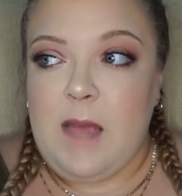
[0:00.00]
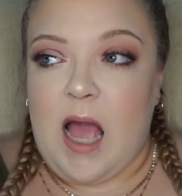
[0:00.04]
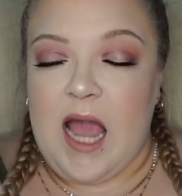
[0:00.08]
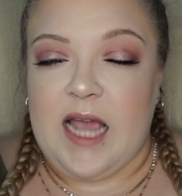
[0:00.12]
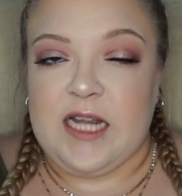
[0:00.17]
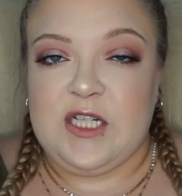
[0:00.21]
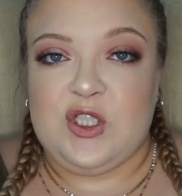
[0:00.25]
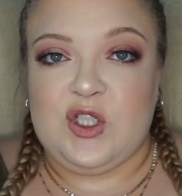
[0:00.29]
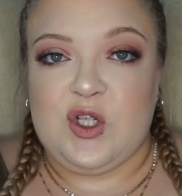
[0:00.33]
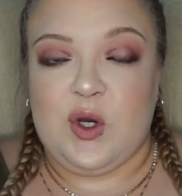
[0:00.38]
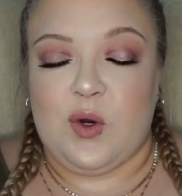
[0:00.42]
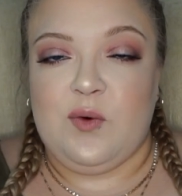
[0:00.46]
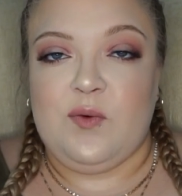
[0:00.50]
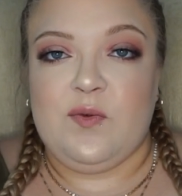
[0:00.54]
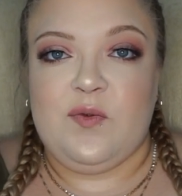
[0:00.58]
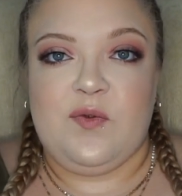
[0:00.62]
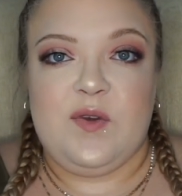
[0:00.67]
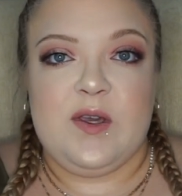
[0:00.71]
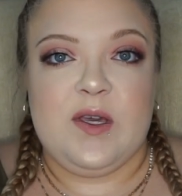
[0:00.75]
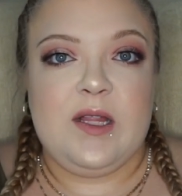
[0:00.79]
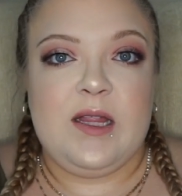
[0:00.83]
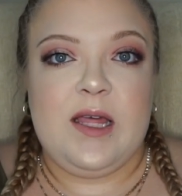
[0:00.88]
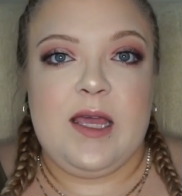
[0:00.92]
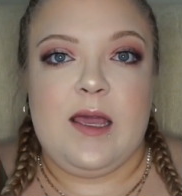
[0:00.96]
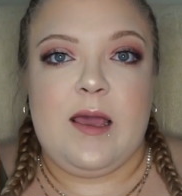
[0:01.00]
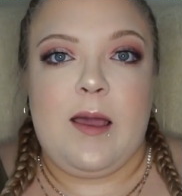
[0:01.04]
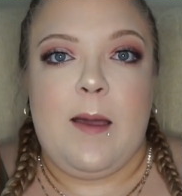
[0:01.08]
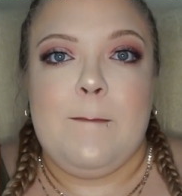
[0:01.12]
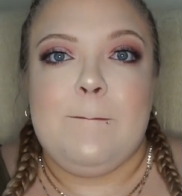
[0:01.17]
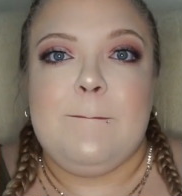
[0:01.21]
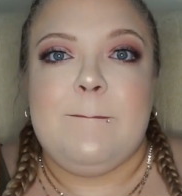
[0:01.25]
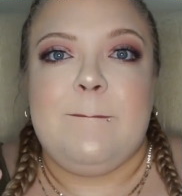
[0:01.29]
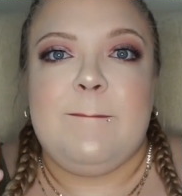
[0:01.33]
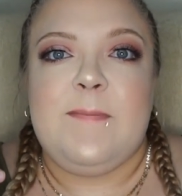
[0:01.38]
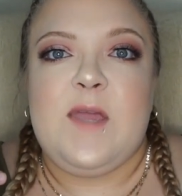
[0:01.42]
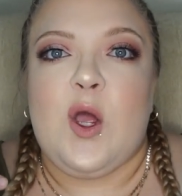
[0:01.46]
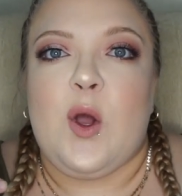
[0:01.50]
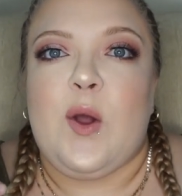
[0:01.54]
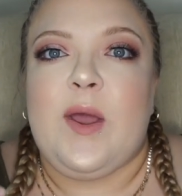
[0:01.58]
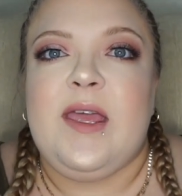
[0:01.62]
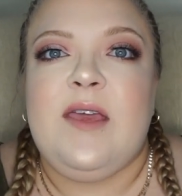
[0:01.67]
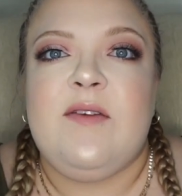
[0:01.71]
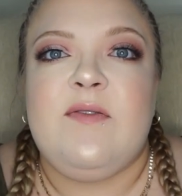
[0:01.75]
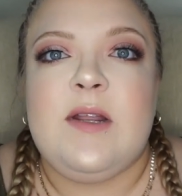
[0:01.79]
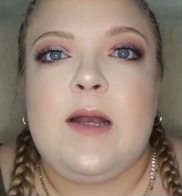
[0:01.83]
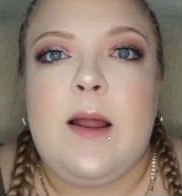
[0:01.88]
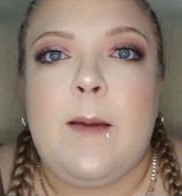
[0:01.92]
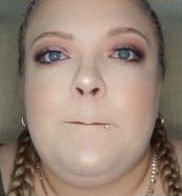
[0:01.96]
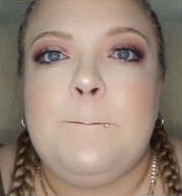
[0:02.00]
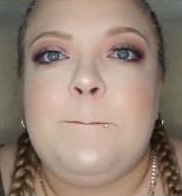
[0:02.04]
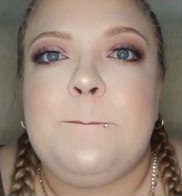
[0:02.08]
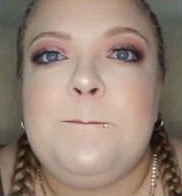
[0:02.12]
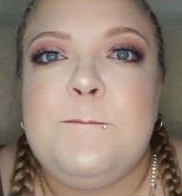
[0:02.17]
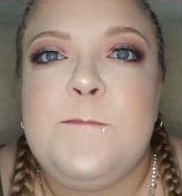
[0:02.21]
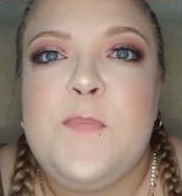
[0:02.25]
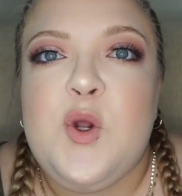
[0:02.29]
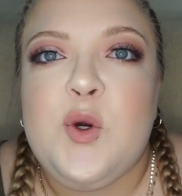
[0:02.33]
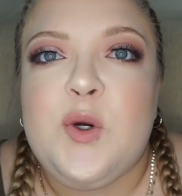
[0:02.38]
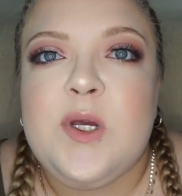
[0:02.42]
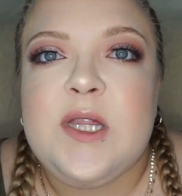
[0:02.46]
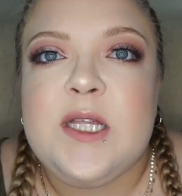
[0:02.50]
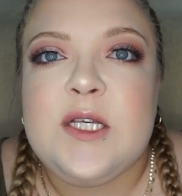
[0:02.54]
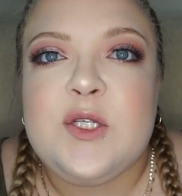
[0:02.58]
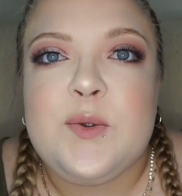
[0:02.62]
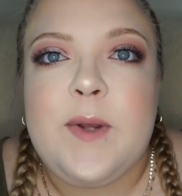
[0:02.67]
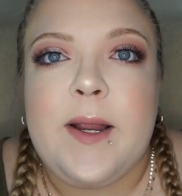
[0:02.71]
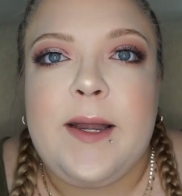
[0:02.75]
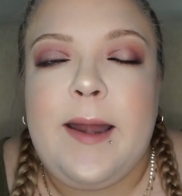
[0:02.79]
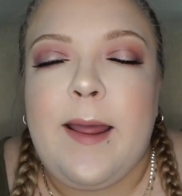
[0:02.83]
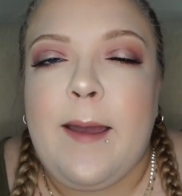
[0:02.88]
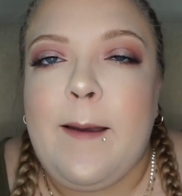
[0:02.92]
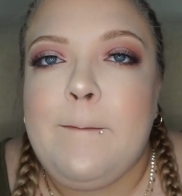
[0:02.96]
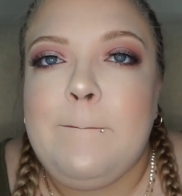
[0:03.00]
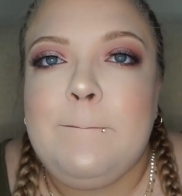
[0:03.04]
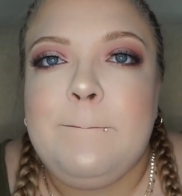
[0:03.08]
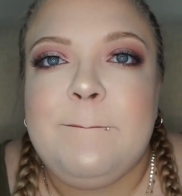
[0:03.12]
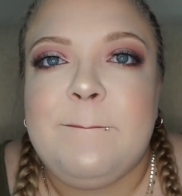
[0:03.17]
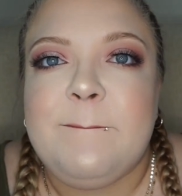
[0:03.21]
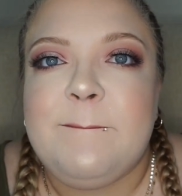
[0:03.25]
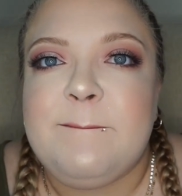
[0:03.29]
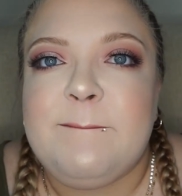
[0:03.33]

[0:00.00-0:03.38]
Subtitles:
I don't feel like, you know, even I'm doing this right now,